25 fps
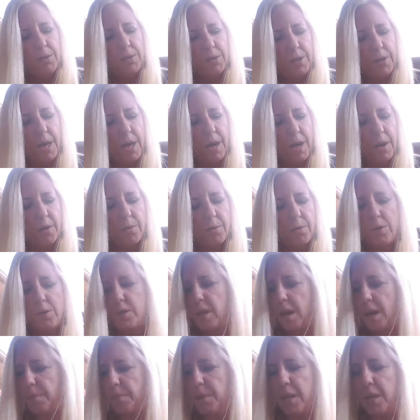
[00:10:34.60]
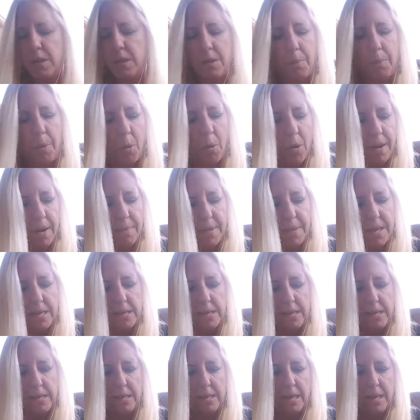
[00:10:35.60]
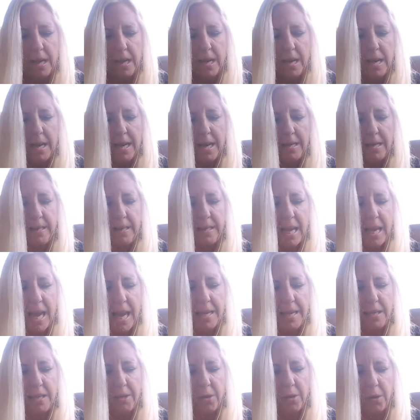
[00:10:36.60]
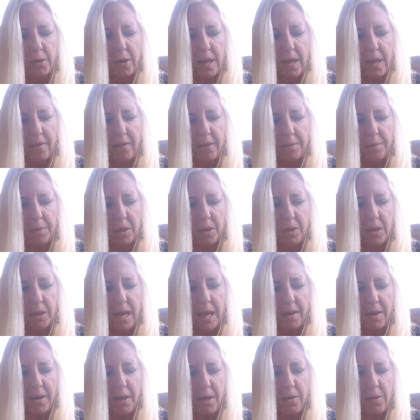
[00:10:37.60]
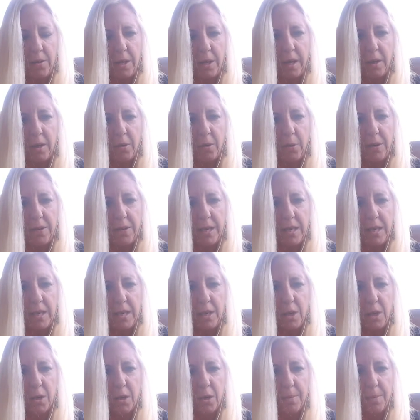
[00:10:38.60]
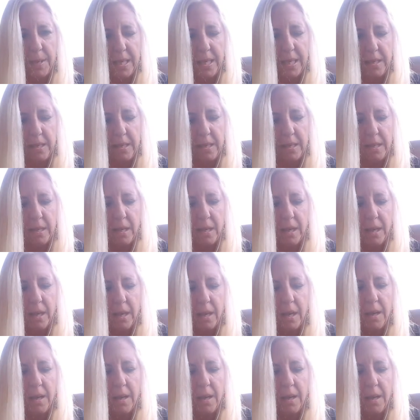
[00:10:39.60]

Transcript: So some disappointments and sadness are inevitable. How you deal with it determines